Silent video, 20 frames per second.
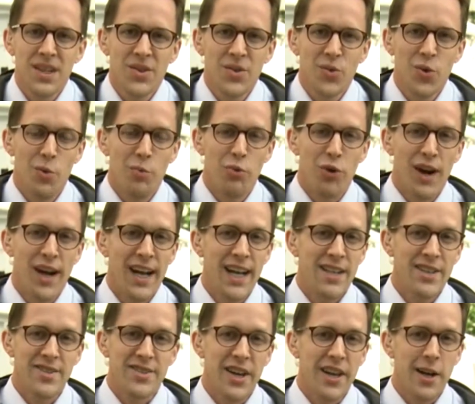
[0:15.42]
Well,
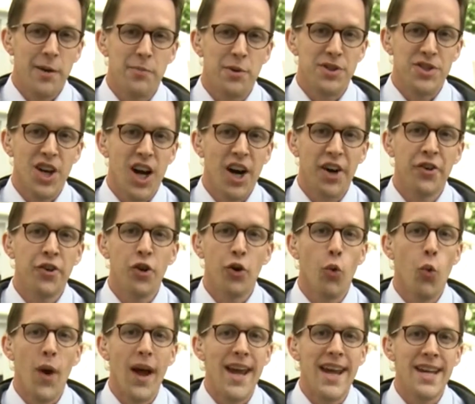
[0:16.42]
Brian, setup is
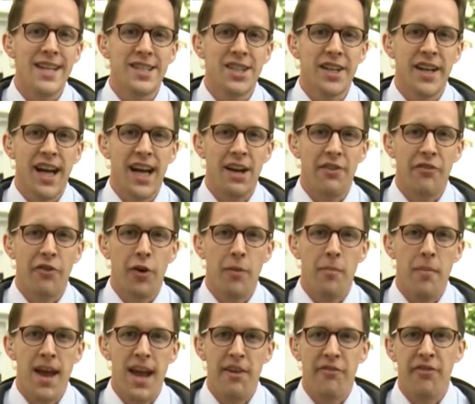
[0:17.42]
underway tonight
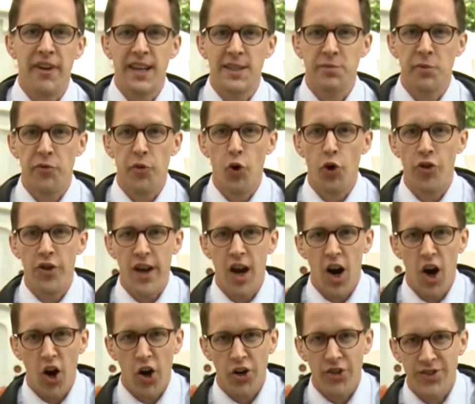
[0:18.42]
for Mayfest before the
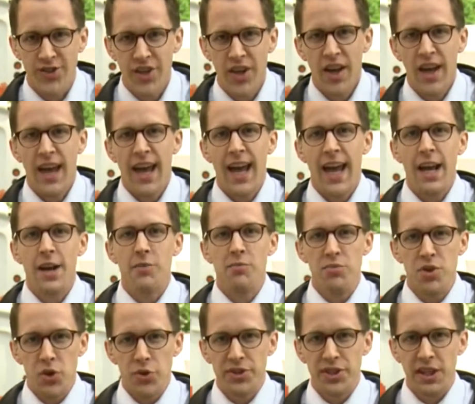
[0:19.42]
Arts and
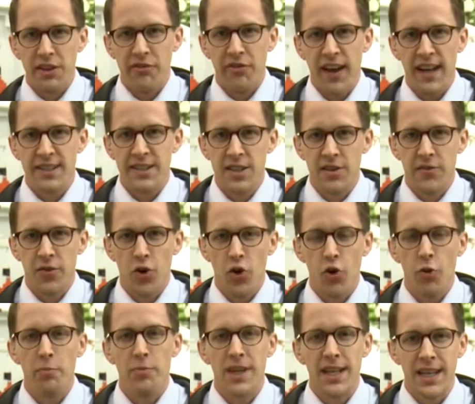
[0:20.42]
Music
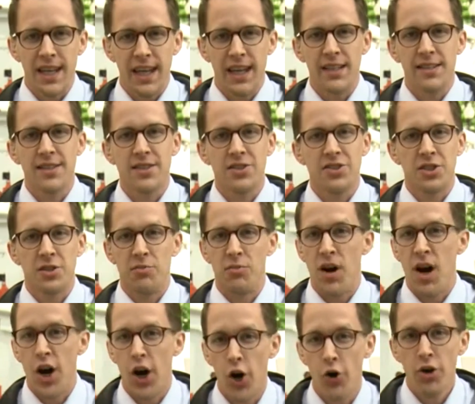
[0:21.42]
Festival begins
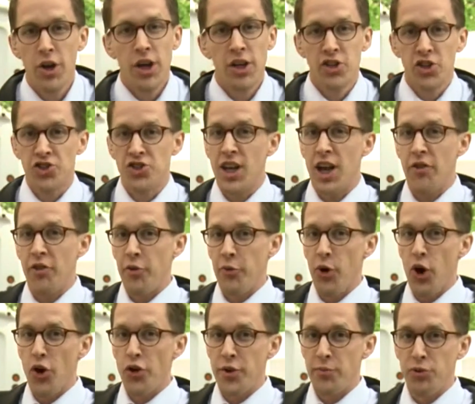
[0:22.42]
tomorrow. Just down the
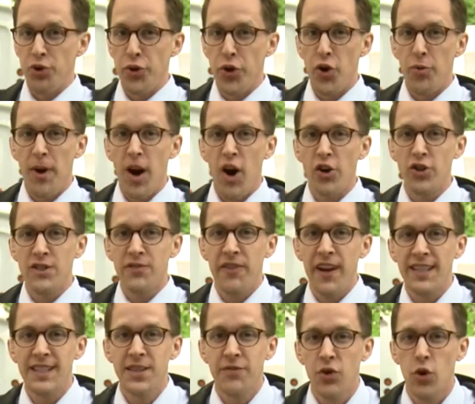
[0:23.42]
road, the Blue Dome Arts
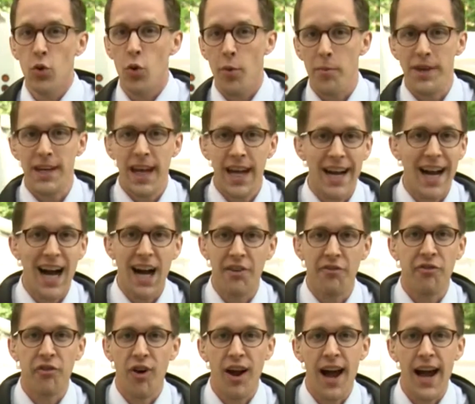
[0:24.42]
Festival will begin
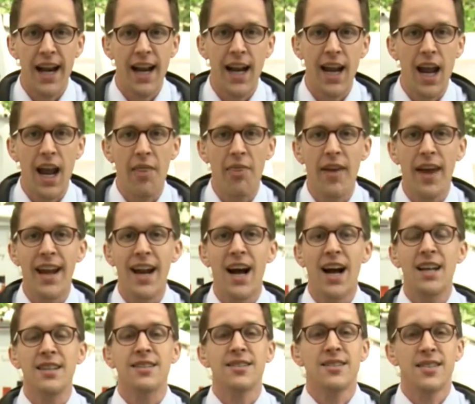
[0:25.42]
on Friday, and then
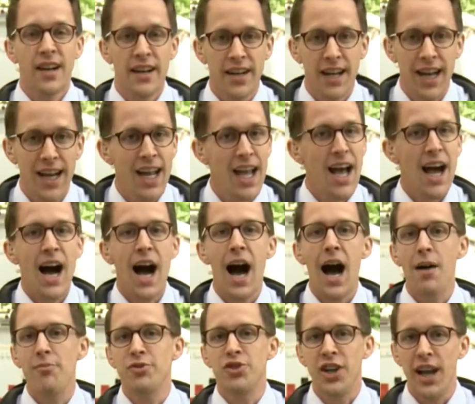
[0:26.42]
on Sunday,
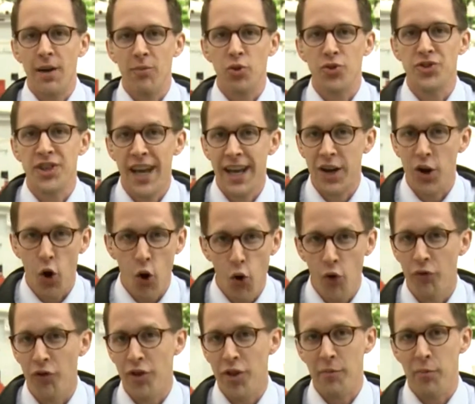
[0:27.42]
Hop Jam will take
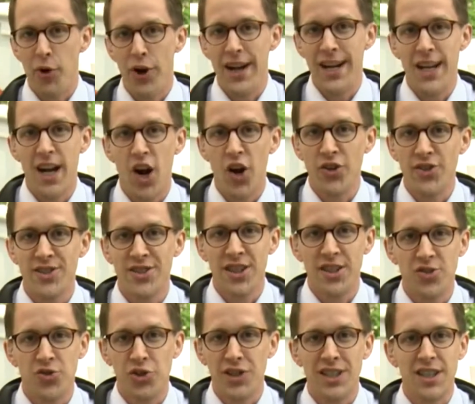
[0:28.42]
over the Brady Arts
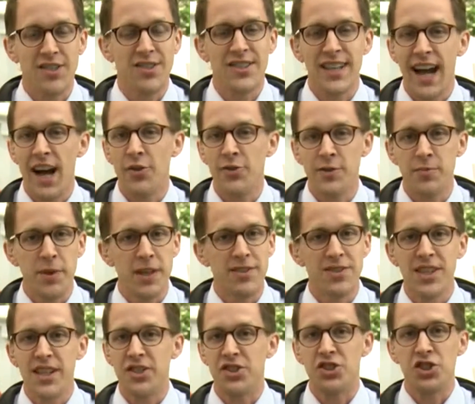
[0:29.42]
District. It sounds
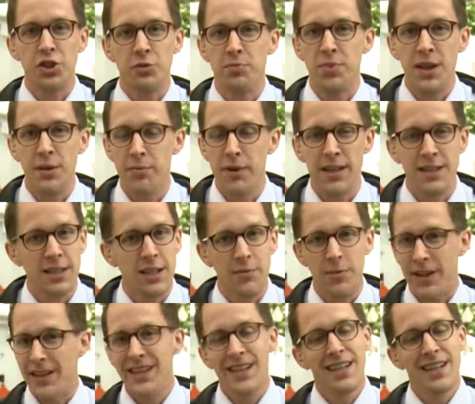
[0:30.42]
busy, it should be busy, but